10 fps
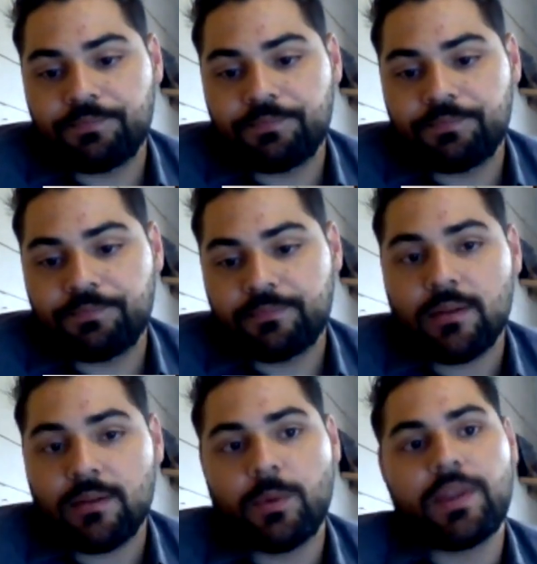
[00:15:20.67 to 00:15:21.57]

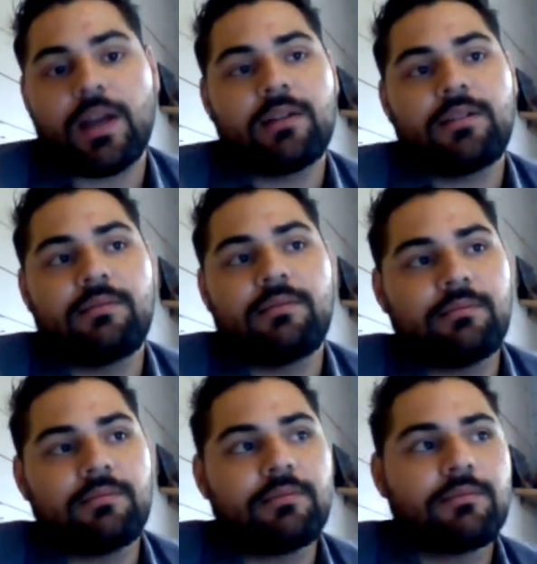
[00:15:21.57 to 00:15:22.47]
anything without
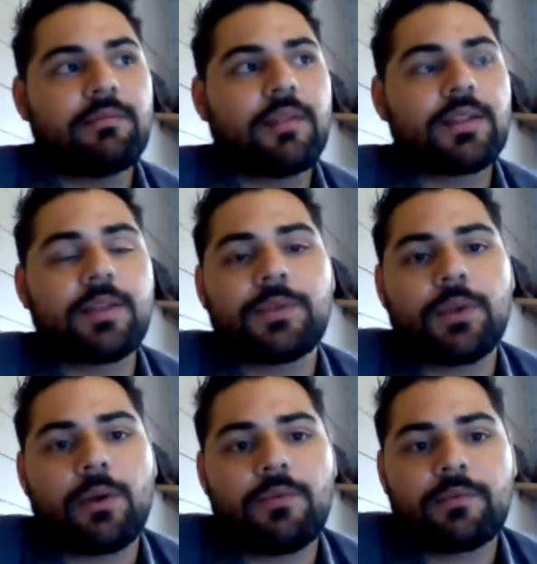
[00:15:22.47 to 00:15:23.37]
some sort
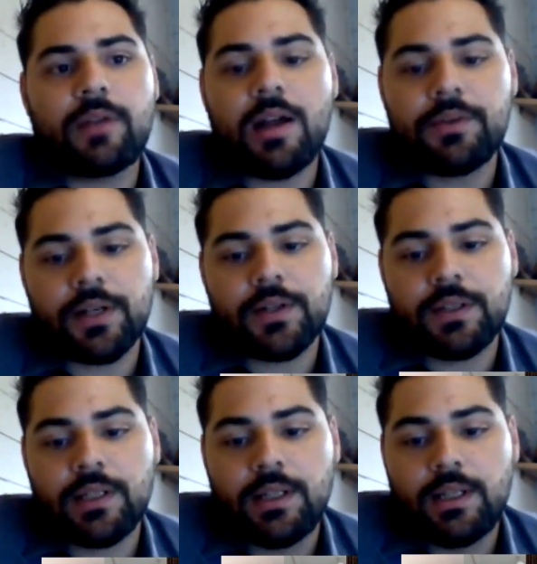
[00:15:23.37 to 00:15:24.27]
of contract.
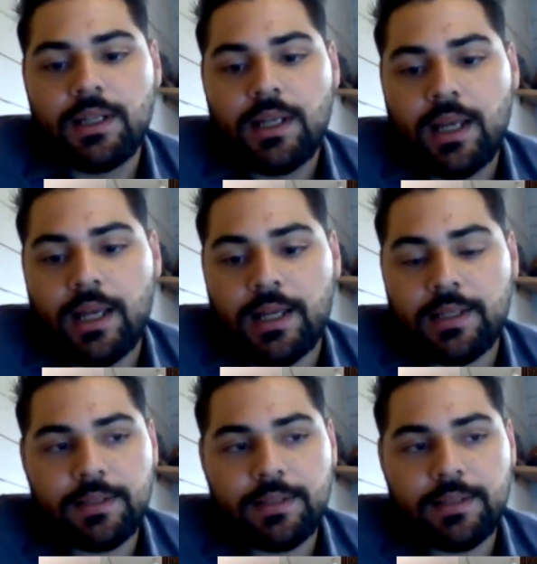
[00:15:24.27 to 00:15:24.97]
And